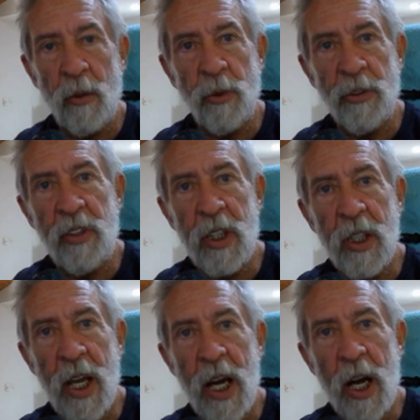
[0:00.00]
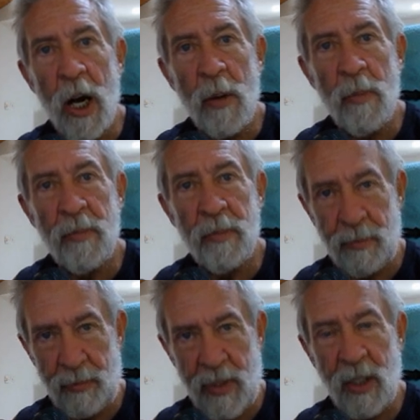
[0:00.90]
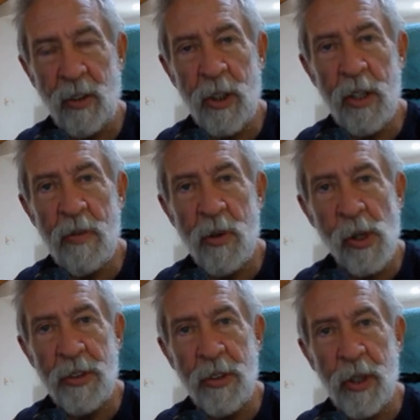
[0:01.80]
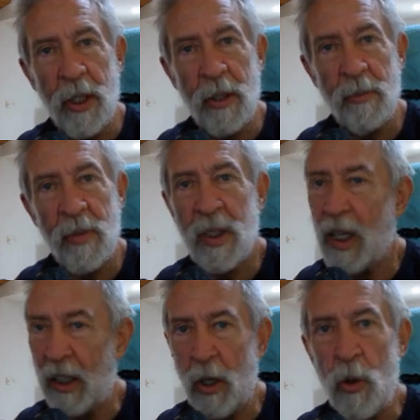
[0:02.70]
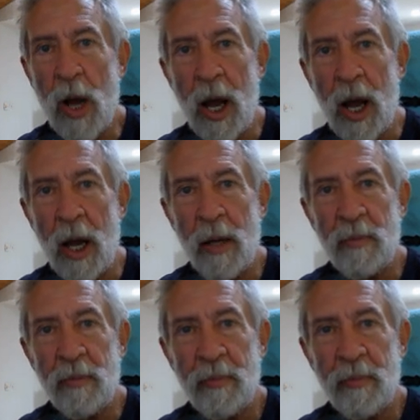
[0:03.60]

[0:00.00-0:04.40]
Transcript: I will see you there. Looking forward to it. Aloha.